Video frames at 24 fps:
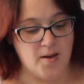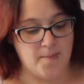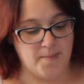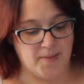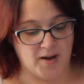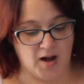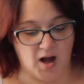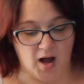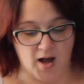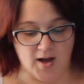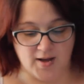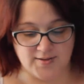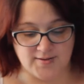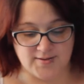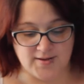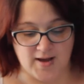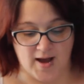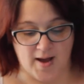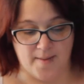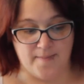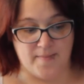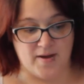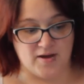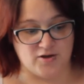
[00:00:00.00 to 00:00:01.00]
because
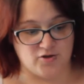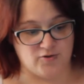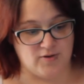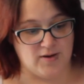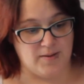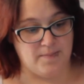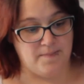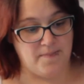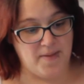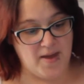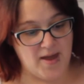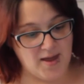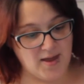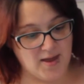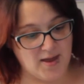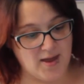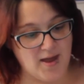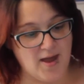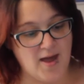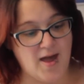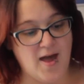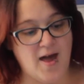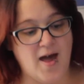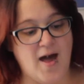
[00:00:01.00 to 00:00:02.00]
I'm measuring big,
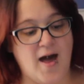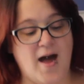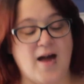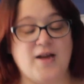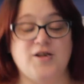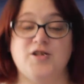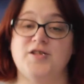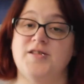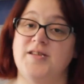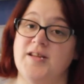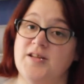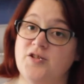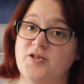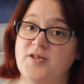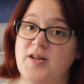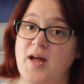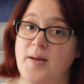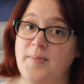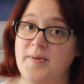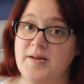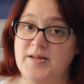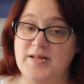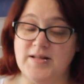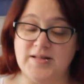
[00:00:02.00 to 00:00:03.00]
and gestational
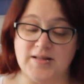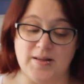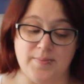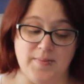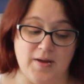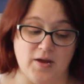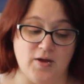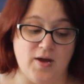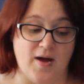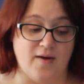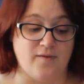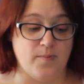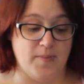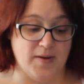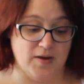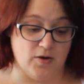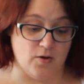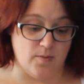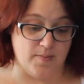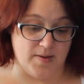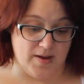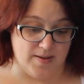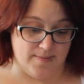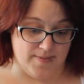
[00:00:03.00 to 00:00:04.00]
diabetes can make you have a
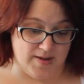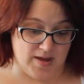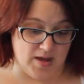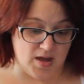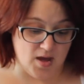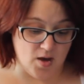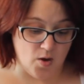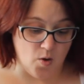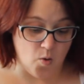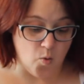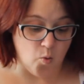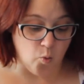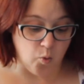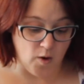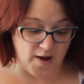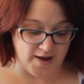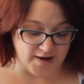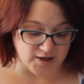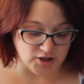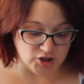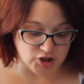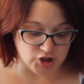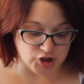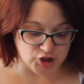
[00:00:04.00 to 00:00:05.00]
bigger baby,
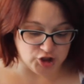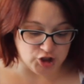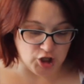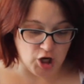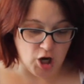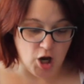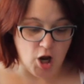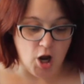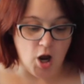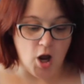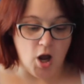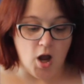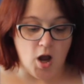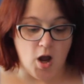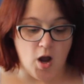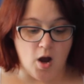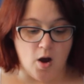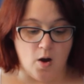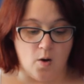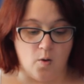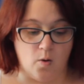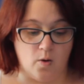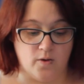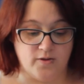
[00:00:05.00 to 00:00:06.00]
which
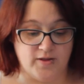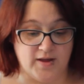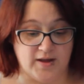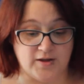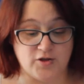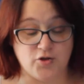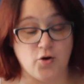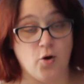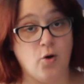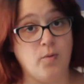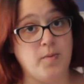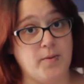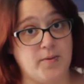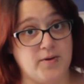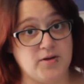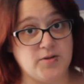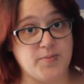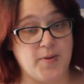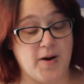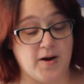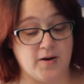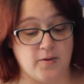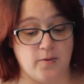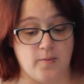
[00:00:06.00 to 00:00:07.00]
they told me when I
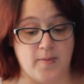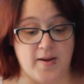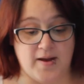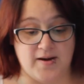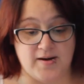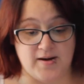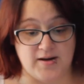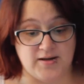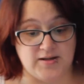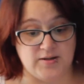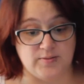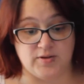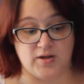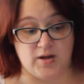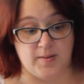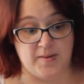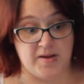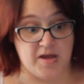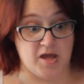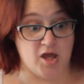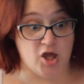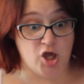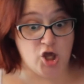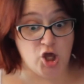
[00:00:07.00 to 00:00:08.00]
was pregnant with Benedict he was going
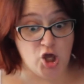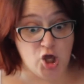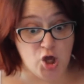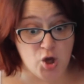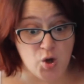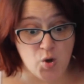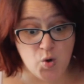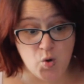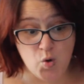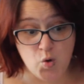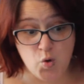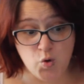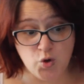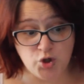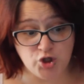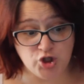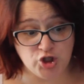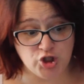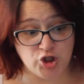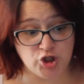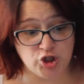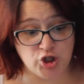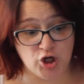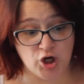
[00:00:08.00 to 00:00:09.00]
to be
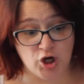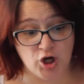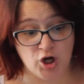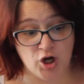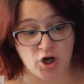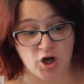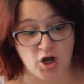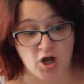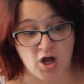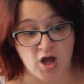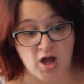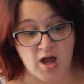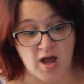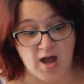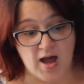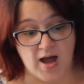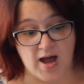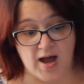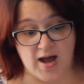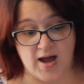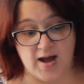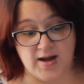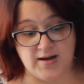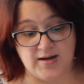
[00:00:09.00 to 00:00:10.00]
huge,
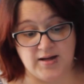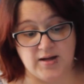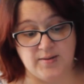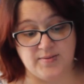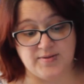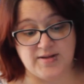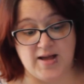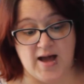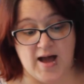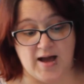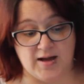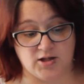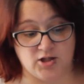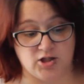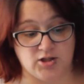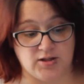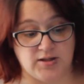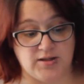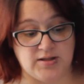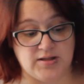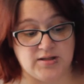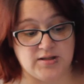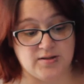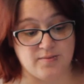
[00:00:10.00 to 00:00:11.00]
and he was
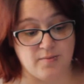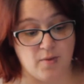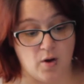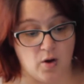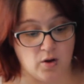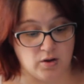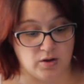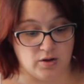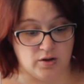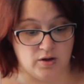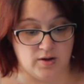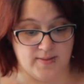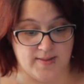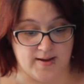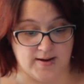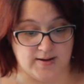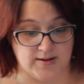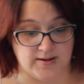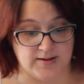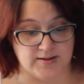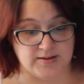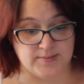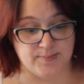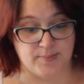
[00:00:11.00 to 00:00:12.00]
actually smaller
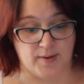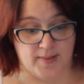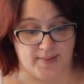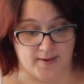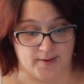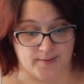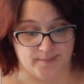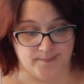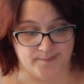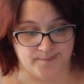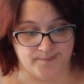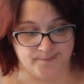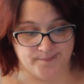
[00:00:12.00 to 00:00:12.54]
than his brother.